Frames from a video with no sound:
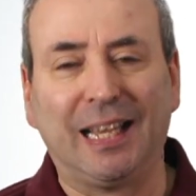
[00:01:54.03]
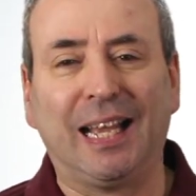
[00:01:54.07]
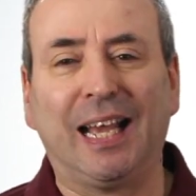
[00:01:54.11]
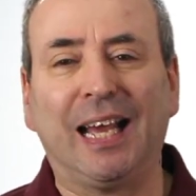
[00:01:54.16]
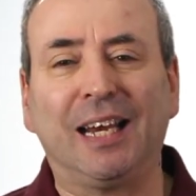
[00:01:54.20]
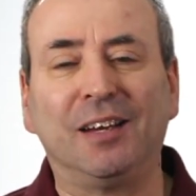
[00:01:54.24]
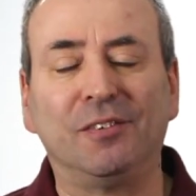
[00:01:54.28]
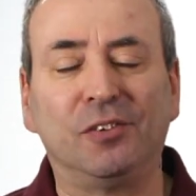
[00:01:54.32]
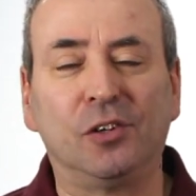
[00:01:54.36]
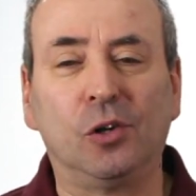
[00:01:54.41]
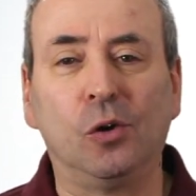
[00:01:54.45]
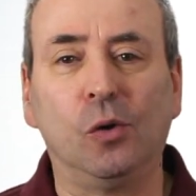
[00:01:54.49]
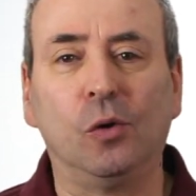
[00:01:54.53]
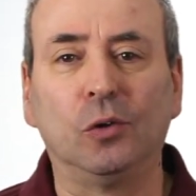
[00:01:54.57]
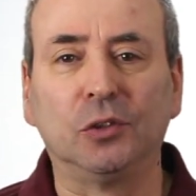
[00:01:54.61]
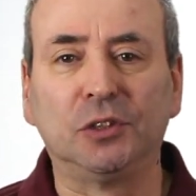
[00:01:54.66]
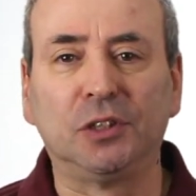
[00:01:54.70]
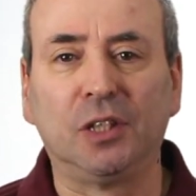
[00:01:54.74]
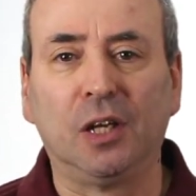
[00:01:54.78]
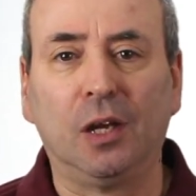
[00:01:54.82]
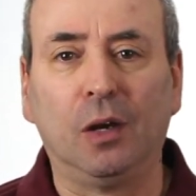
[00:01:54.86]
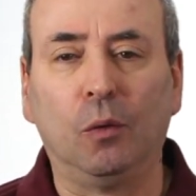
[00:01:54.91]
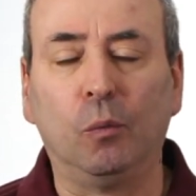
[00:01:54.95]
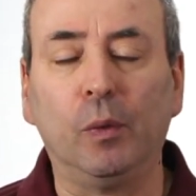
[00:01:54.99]
And of
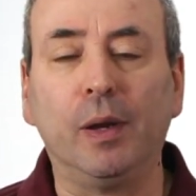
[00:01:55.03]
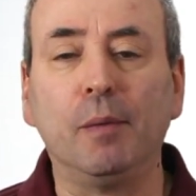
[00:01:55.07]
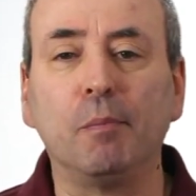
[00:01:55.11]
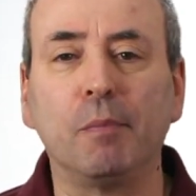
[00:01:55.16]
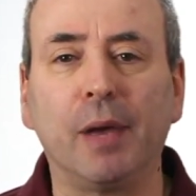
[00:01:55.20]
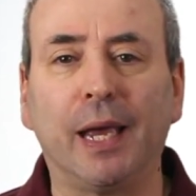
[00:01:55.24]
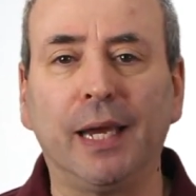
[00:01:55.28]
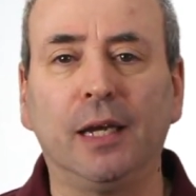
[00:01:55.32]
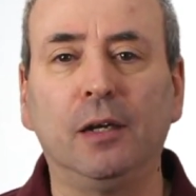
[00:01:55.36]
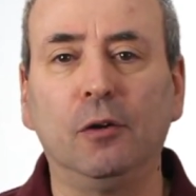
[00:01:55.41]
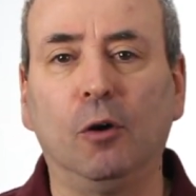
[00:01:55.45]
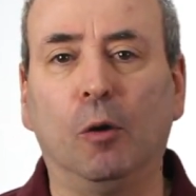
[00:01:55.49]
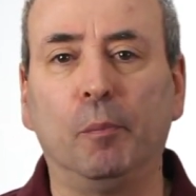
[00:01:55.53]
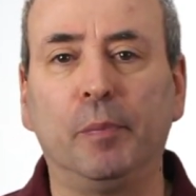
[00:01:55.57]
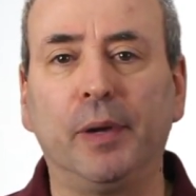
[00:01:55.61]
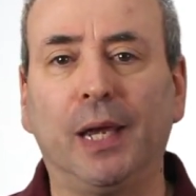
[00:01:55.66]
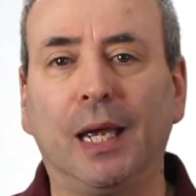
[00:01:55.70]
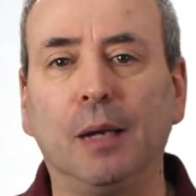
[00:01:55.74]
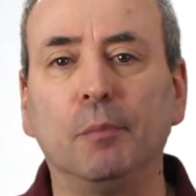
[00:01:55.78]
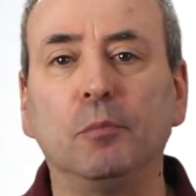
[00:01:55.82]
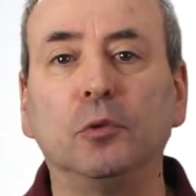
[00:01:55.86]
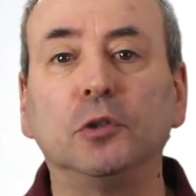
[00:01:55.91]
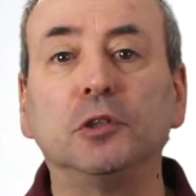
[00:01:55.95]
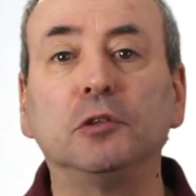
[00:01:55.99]
course, we may not be
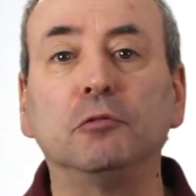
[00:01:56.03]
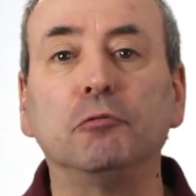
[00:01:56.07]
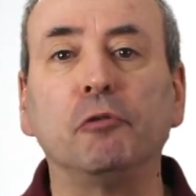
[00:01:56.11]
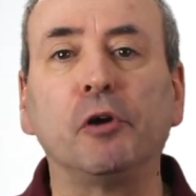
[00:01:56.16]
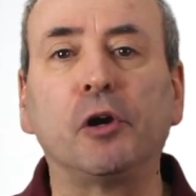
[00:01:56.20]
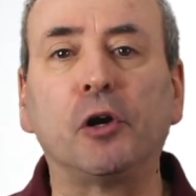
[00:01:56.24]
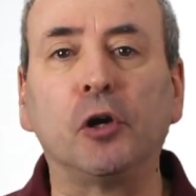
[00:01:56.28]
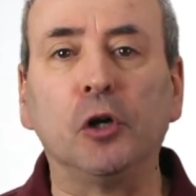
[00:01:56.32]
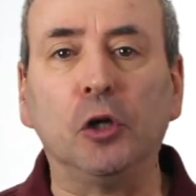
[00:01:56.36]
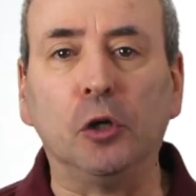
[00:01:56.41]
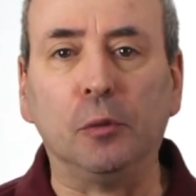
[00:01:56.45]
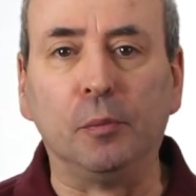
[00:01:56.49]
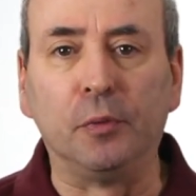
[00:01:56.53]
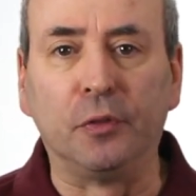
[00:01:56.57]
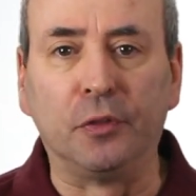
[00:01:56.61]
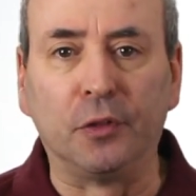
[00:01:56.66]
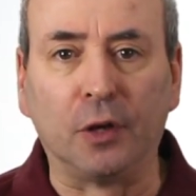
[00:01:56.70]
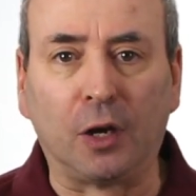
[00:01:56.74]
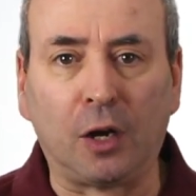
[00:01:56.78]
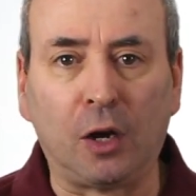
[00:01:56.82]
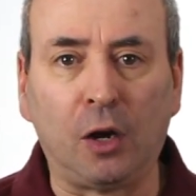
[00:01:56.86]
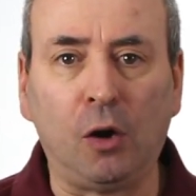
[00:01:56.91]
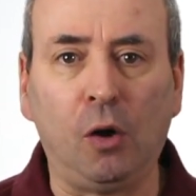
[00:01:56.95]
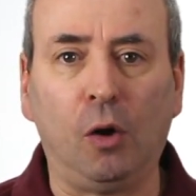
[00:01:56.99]
able to recoup
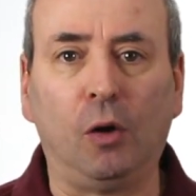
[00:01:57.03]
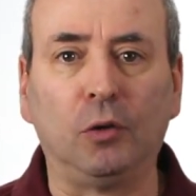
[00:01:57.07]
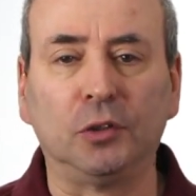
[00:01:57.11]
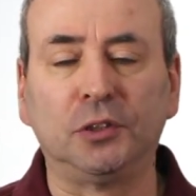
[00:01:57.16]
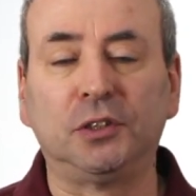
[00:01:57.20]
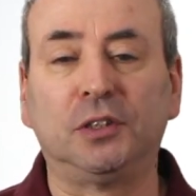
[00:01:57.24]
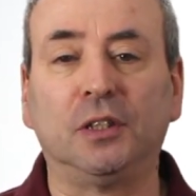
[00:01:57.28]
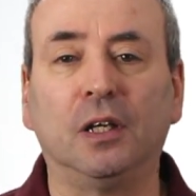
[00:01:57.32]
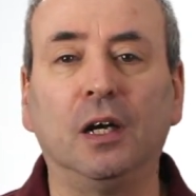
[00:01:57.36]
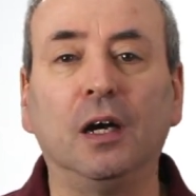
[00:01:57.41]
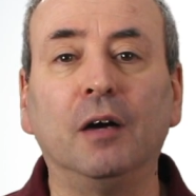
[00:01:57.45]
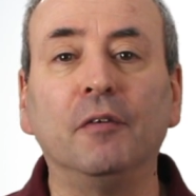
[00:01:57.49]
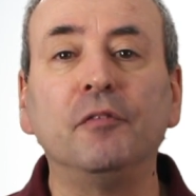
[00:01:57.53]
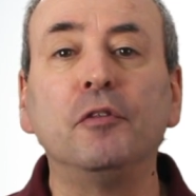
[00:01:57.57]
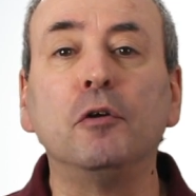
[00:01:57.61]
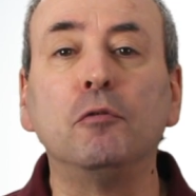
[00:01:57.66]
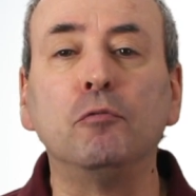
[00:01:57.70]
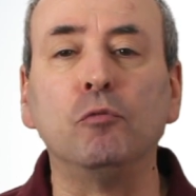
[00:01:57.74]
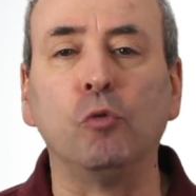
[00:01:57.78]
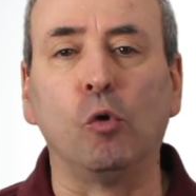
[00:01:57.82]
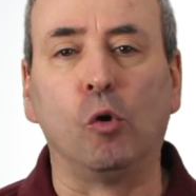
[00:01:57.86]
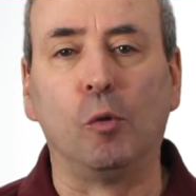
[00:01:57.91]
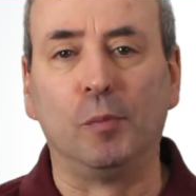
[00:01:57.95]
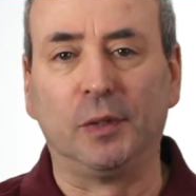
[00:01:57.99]
the cost of the
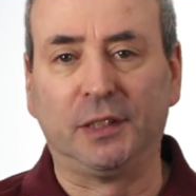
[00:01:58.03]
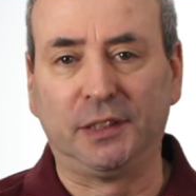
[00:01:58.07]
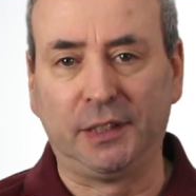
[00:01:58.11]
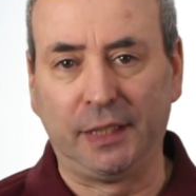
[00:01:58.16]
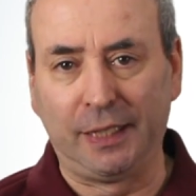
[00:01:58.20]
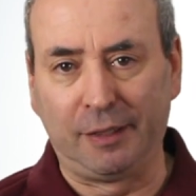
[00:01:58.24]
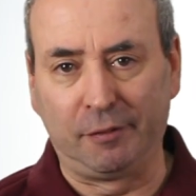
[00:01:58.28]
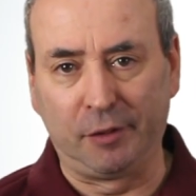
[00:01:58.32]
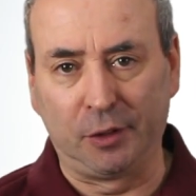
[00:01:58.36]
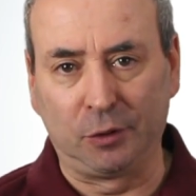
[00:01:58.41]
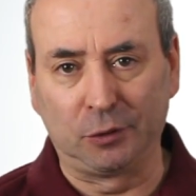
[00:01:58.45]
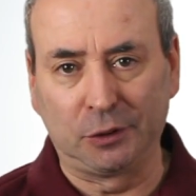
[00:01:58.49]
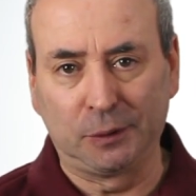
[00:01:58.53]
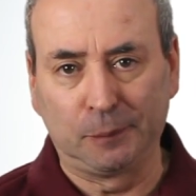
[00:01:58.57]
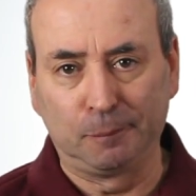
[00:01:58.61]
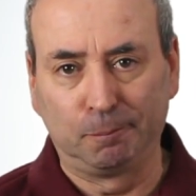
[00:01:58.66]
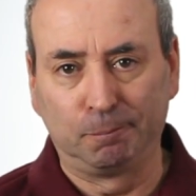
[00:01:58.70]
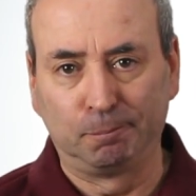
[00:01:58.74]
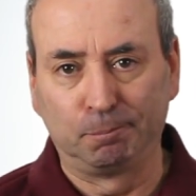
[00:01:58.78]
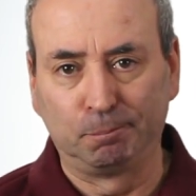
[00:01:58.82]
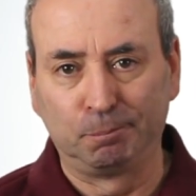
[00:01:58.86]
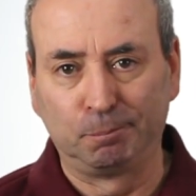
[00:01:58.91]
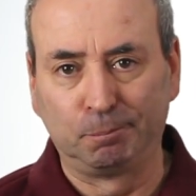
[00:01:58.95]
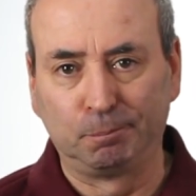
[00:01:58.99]
raw materials.
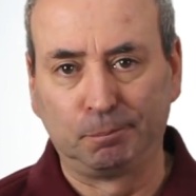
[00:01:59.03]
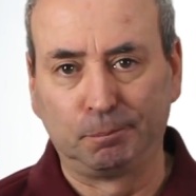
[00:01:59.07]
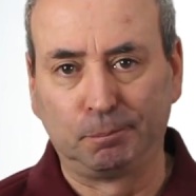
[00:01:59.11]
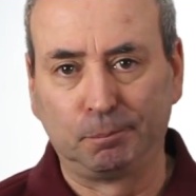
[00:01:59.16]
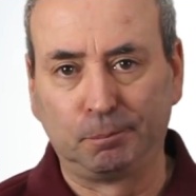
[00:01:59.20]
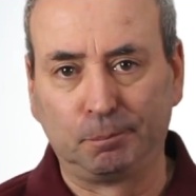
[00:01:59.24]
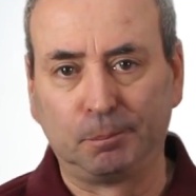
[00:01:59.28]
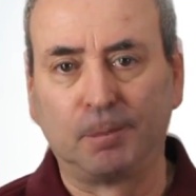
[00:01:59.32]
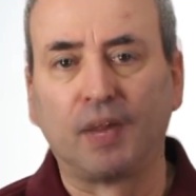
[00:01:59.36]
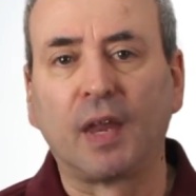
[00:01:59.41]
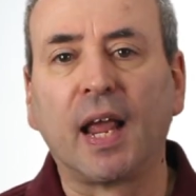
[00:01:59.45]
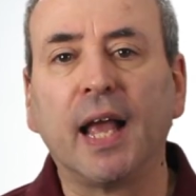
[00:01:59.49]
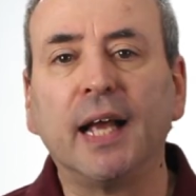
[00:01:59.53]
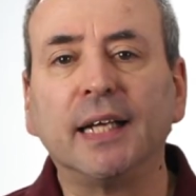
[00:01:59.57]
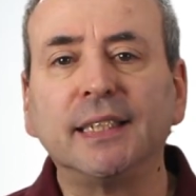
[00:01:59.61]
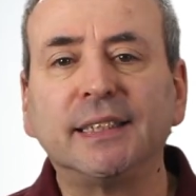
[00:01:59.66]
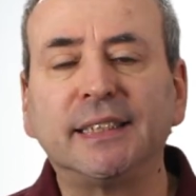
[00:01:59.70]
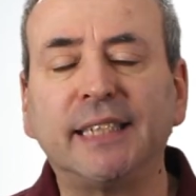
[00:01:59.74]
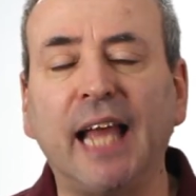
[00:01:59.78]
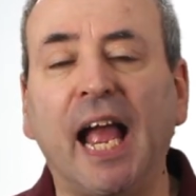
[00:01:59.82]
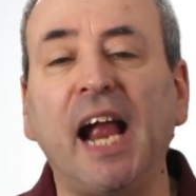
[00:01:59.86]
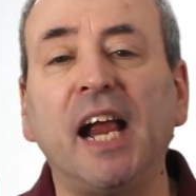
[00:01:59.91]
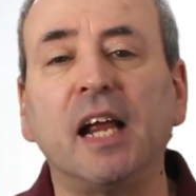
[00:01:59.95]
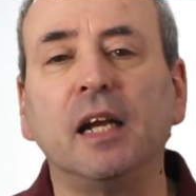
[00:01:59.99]

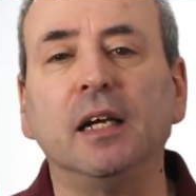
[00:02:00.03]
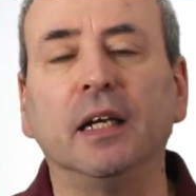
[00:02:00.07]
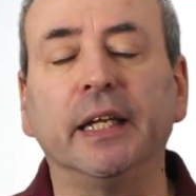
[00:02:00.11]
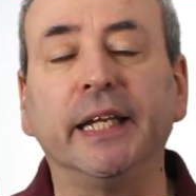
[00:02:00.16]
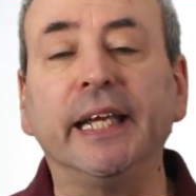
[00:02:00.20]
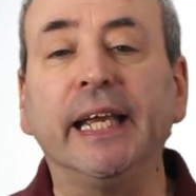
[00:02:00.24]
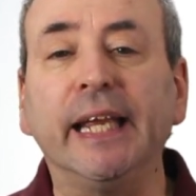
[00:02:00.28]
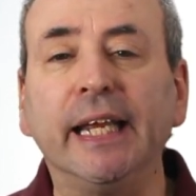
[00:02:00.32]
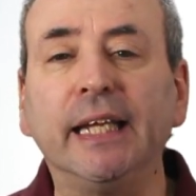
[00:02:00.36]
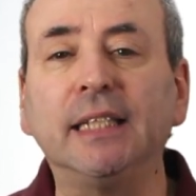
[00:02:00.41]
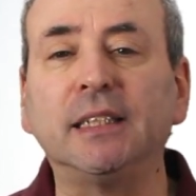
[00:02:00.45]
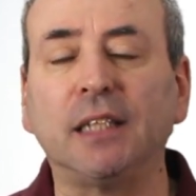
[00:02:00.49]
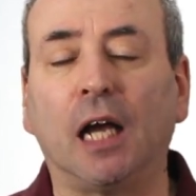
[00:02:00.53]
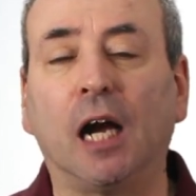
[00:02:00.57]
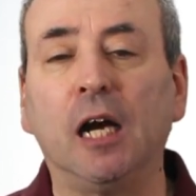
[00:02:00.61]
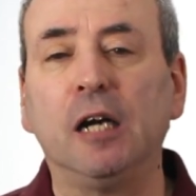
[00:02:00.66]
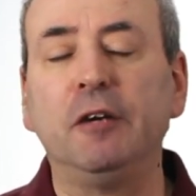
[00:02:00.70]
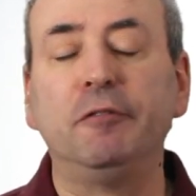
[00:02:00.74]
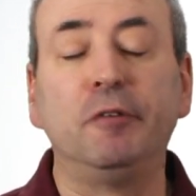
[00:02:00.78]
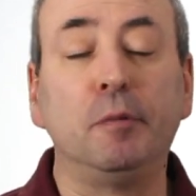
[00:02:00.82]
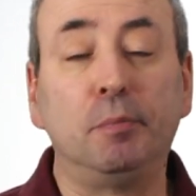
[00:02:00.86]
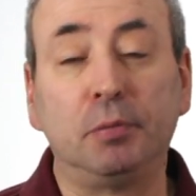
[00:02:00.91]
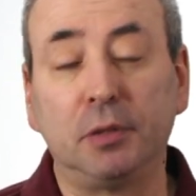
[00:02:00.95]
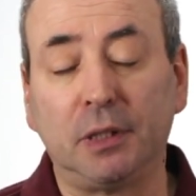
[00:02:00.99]
Secondly is
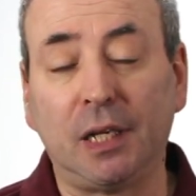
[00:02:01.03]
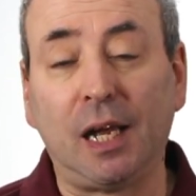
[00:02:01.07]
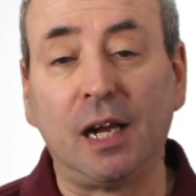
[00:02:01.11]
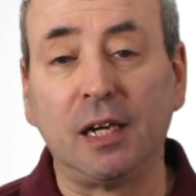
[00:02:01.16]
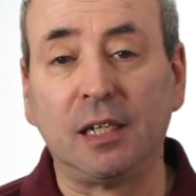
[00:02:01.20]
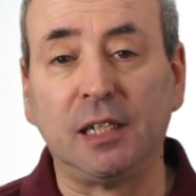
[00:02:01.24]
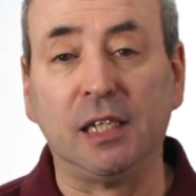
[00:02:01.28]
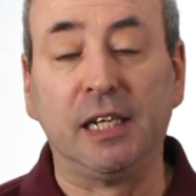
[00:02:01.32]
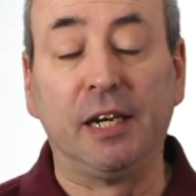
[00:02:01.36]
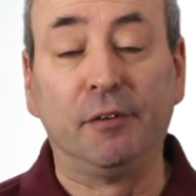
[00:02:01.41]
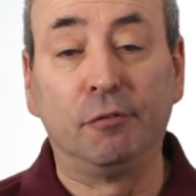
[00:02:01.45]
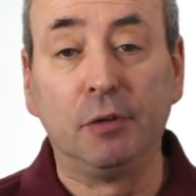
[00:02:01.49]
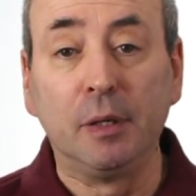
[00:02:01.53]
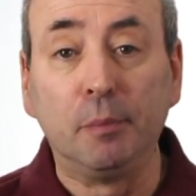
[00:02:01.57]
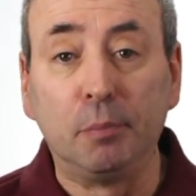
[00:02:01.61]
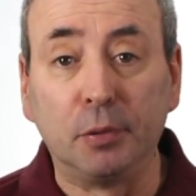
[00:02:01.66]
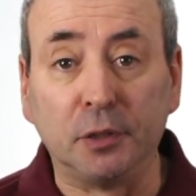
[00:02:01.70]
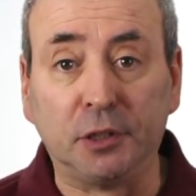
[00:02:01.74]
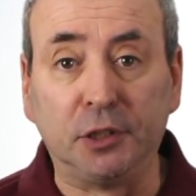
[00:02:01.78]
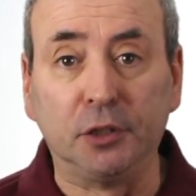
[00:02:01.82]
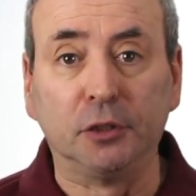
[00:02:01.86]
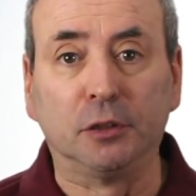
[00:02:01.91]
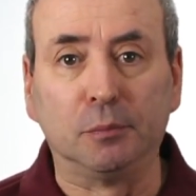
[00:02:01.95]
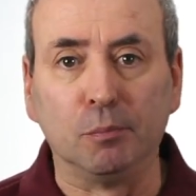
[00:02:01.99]
overproduction. If we
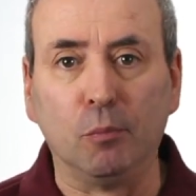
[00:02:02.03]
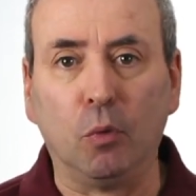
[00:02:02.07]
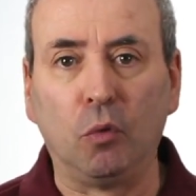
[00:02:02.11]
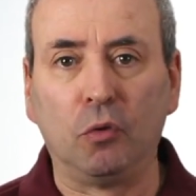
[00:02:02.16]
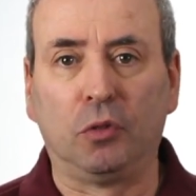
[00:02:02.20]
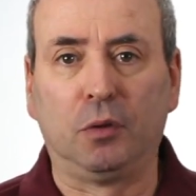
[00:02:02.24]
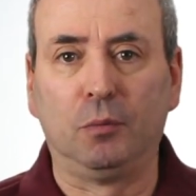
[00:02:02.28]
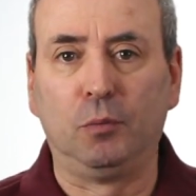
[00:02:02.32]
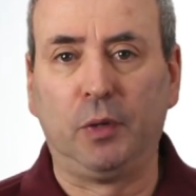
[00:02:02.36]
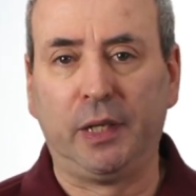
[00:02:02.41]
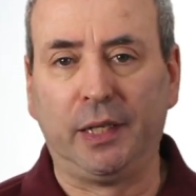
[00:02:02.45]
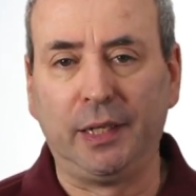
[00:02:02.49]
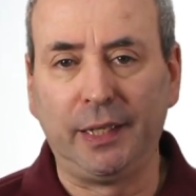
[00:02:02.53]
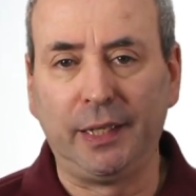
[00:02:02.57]
produce more than we